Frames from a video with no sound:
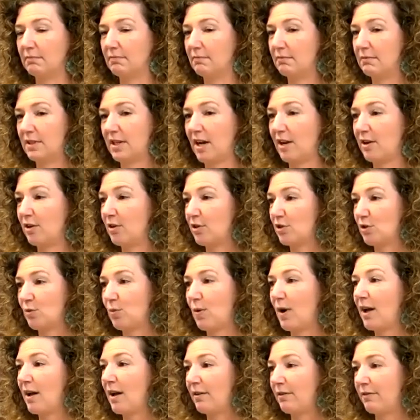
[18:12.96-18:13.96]
10 or
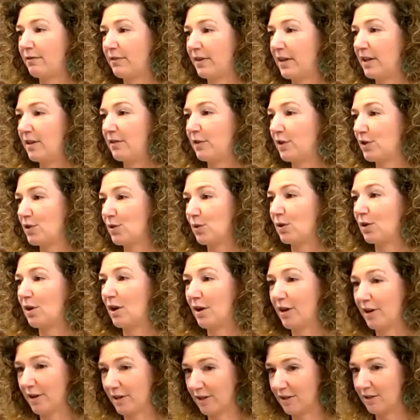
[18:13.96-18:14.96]
12 individual
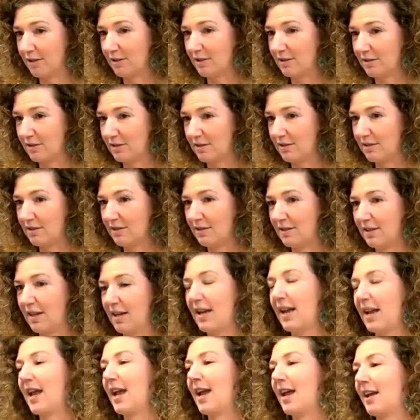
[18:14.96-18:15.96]
artists,
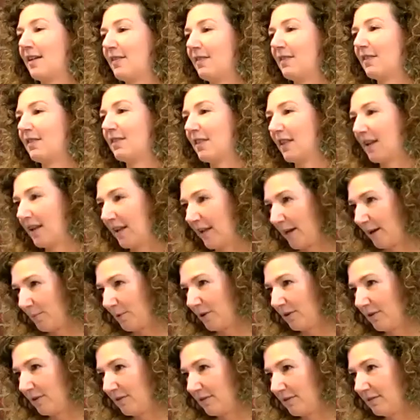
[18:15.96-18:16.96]
and the
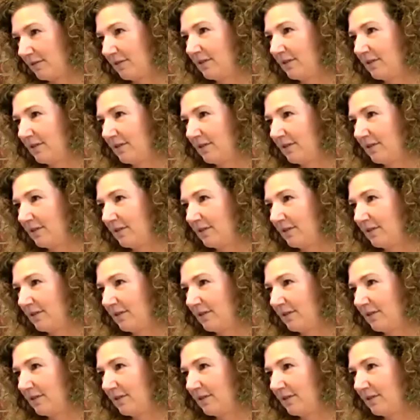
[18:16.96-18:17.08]
label.